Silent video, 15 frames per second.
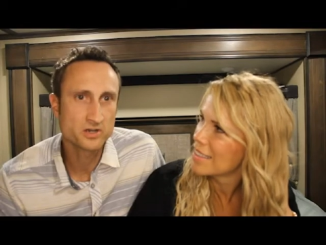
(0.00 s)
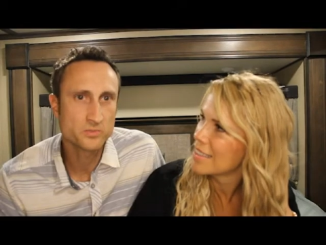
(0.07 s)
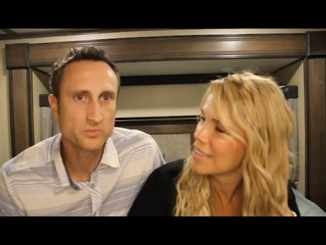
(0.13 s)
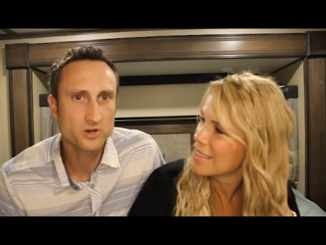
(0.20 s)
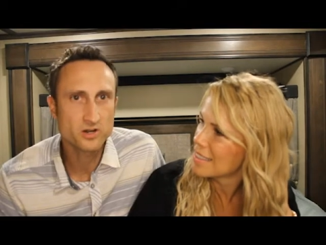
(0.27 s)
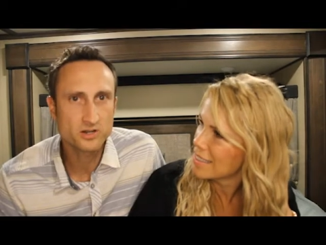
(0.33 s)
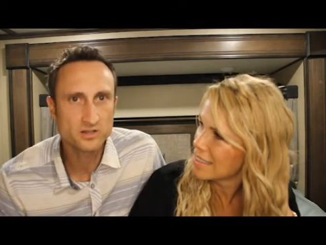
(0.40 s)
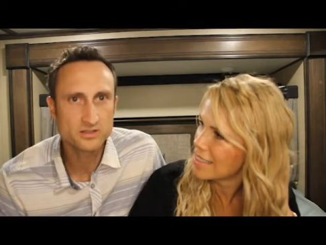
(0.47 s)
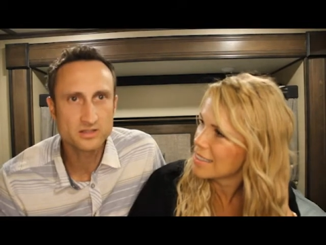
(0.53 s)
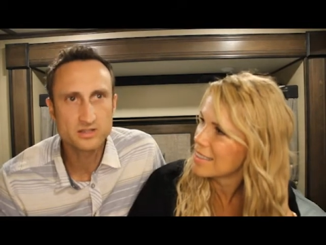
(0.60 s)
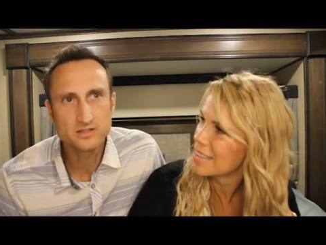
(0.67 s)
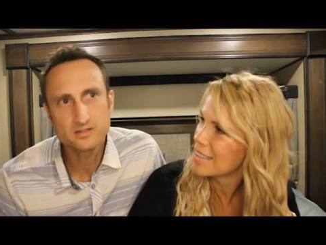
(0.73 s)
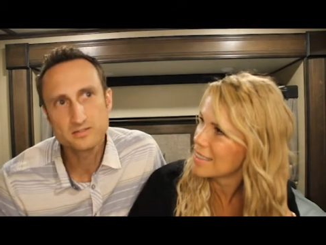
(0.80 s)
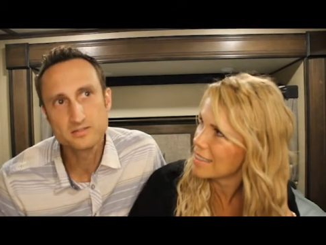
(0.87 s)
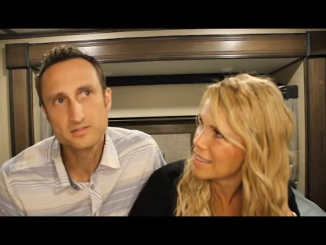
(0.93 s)
Speaker 1: going to park
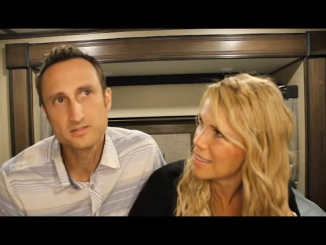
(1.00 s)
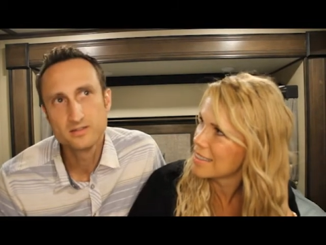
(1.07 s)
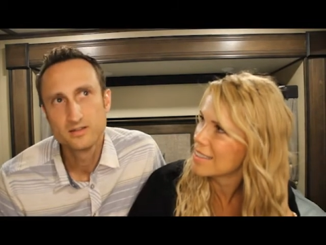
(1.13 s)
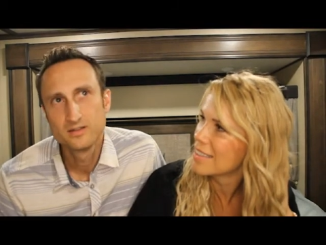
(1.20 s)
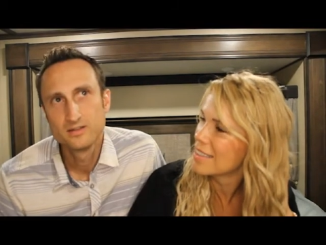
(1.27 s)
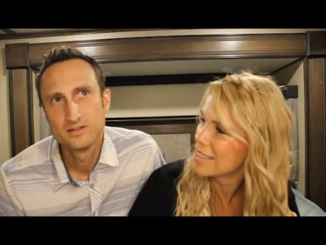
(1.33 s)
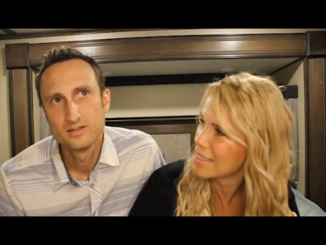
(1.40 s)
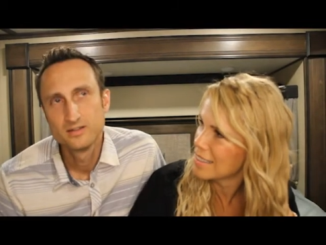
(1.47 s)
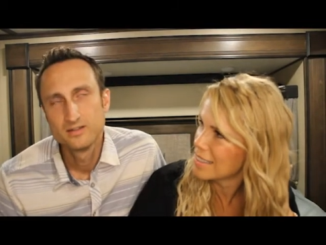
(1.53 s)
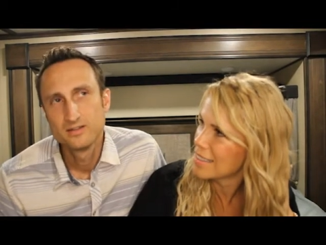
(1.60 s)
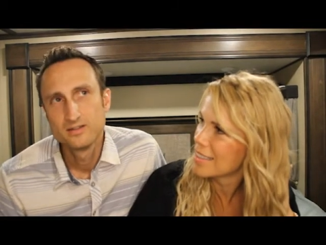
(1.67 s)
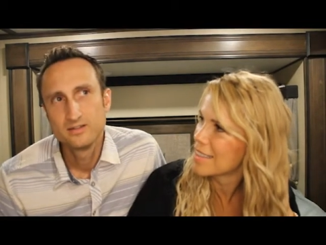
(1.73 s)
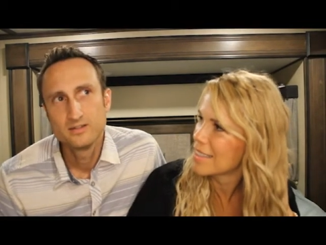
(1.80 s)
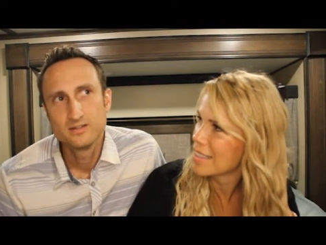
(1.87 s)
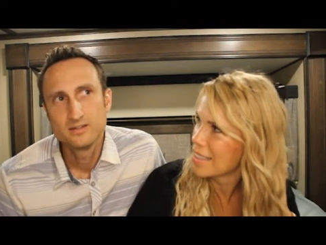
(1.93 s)
things.
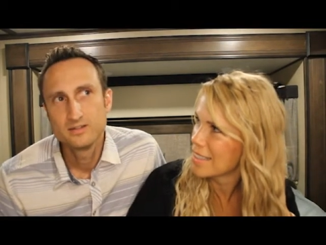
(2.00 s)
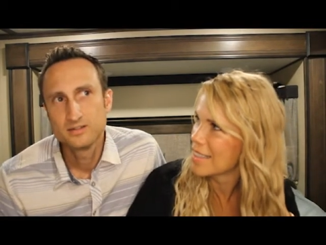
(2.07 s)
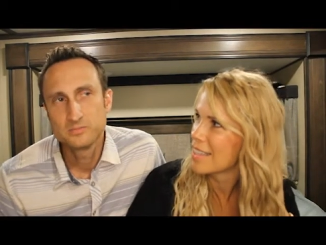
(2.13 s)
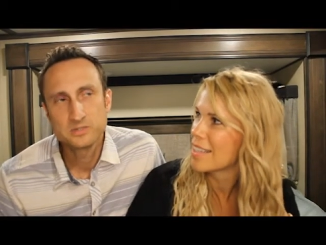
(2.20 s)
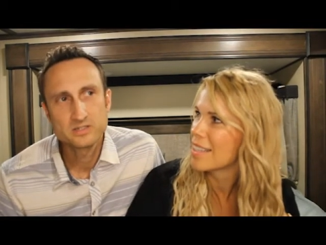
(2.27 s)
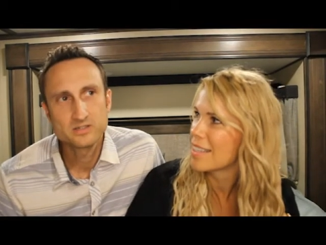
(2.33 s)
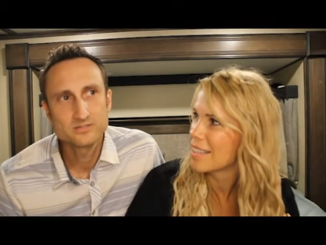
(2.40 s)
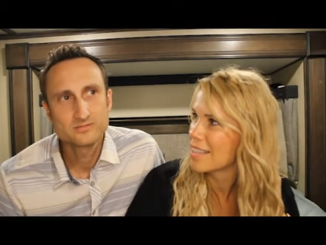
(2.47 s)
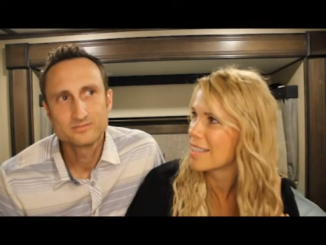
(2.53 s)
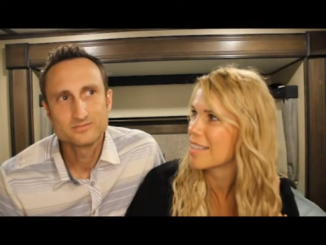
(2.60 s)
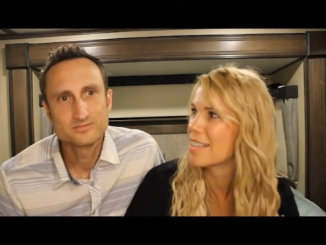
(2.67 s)
I mean,